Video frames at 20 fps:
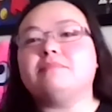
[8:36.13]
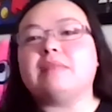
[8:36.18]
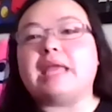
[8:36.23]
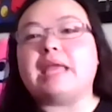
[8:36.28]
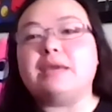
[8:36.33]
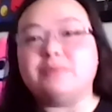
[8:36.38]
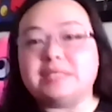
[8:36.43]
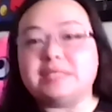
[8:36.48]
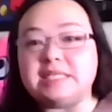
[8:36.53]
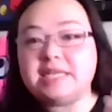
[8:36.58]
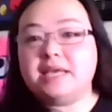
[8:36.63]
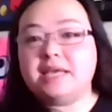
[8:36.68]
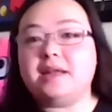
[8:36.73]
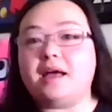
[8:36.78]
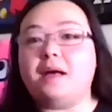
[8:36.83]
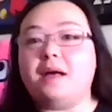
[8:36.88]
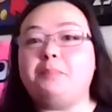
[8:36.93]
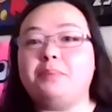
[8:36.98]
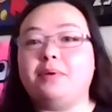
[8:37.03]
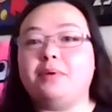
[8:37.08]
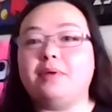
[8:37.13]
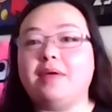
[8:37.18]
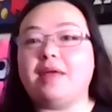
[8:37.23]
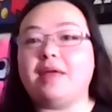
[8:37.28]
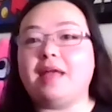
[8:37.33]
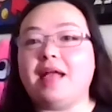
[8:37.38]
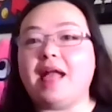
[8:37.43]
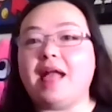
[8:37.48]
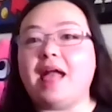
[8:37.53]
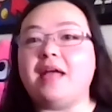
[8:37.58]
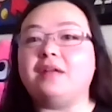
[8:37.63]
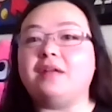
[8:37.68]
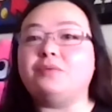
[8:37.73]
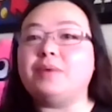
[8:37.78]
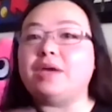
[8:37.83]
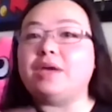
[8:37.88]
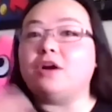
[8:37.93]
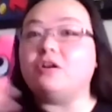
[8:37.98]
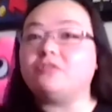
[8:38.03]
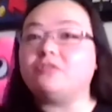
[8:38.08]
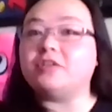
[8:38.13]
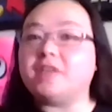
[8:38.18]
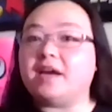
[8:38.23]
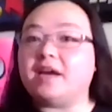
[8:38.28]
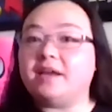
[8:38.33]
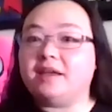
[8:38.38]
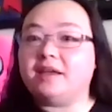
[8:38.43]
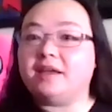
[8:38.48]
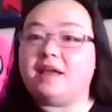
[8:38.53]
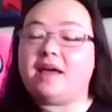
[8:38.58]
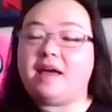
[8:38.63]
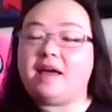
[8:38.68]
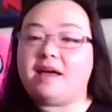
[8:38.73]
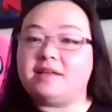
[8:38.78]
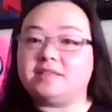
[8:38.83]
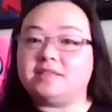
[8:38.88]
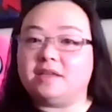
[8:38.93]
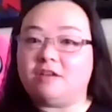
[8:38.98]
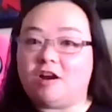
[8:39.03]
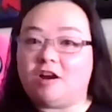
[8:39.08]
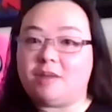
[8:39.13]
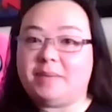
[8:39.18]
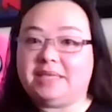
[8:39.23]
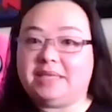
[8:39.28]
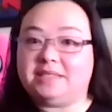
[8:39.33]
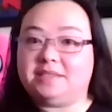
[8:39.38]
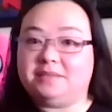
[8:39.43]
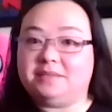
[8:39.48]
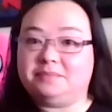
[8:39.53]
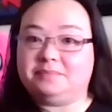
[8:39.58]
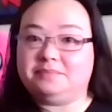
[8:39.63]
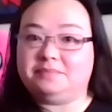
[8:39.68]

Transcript: It was knit up, and we overdyed it as a garment,